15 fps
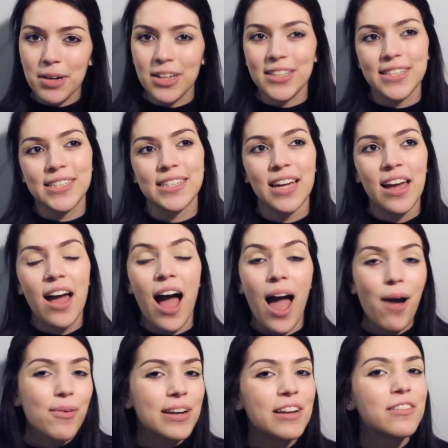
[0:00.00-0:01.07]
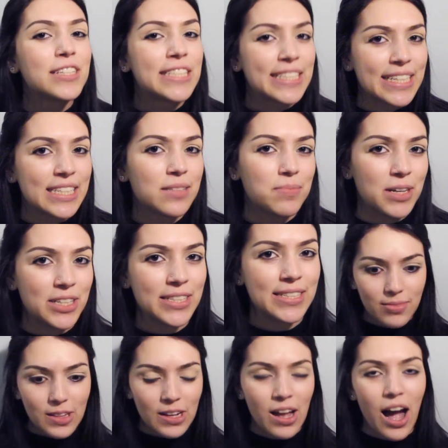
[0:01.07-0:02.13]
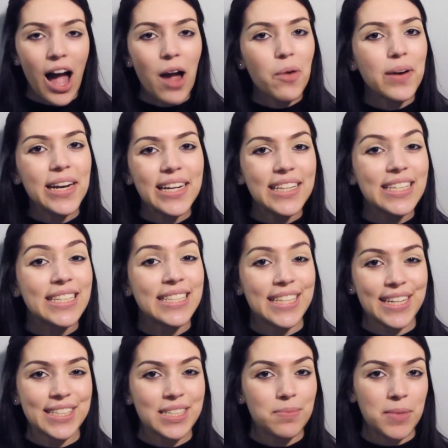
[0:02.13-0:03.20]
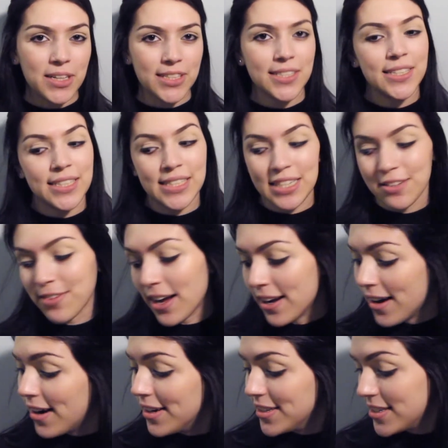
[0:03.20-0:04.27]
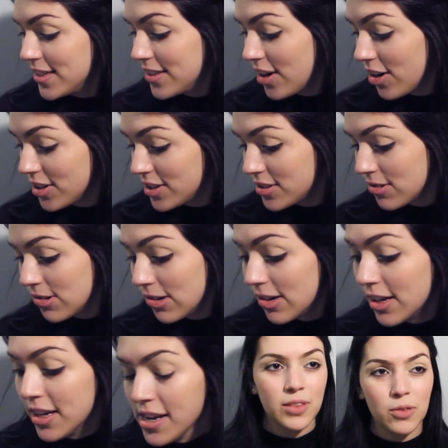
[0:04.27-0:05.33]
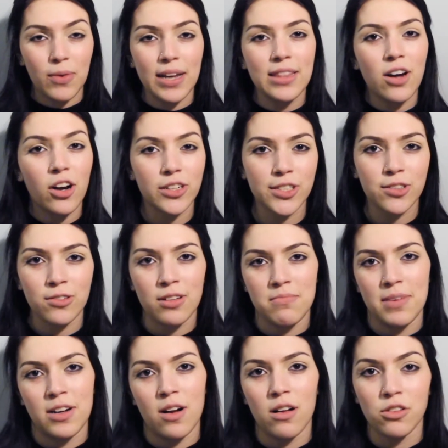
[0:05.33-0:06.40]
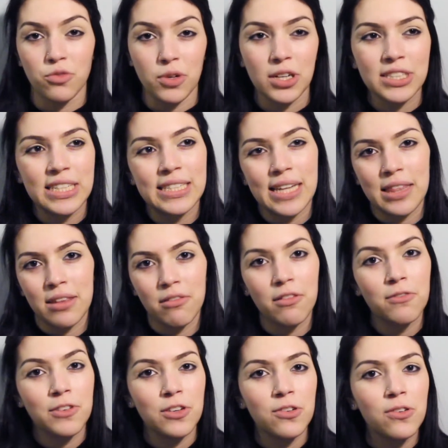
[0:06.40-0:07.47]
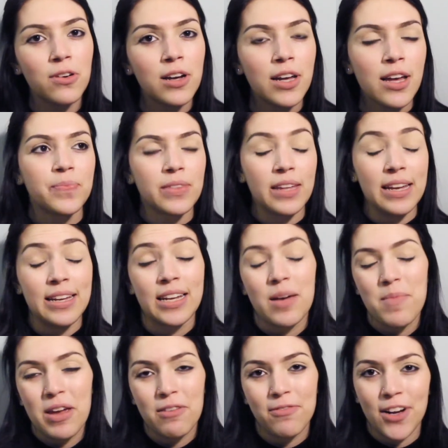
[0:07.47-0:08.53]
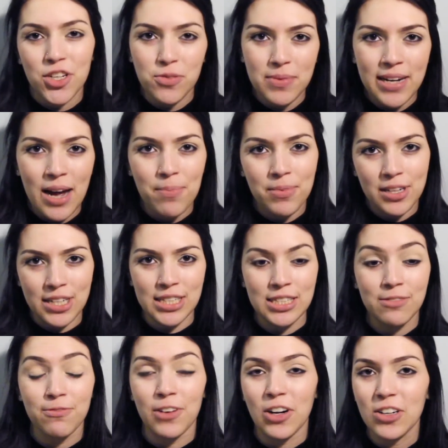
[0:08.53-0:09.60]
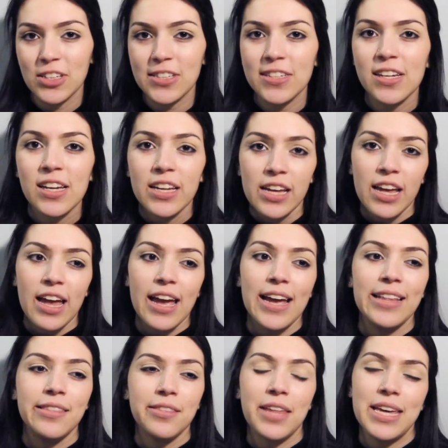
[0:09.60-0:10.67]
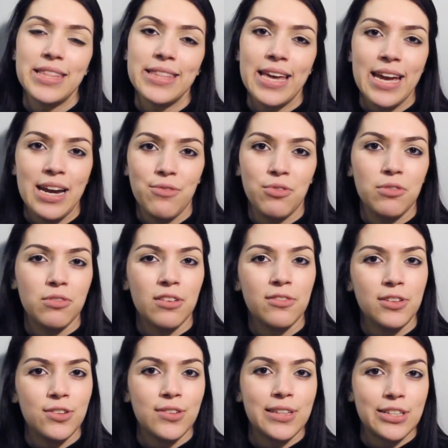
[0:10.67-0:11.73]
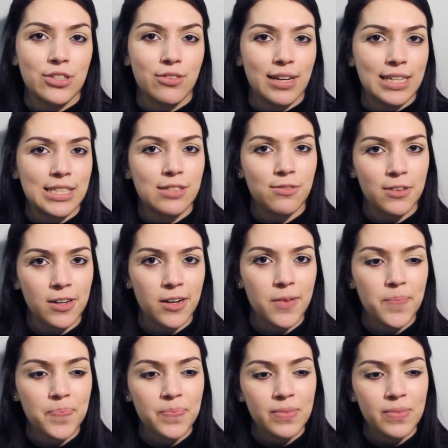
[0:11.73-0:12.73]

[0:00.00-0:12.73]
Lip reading: months. I waited 6 months. I waited 6 months to see if I got into the art school. The way the art school at my college works is that they review the incoming freshman applicants first, and then they will review the transfer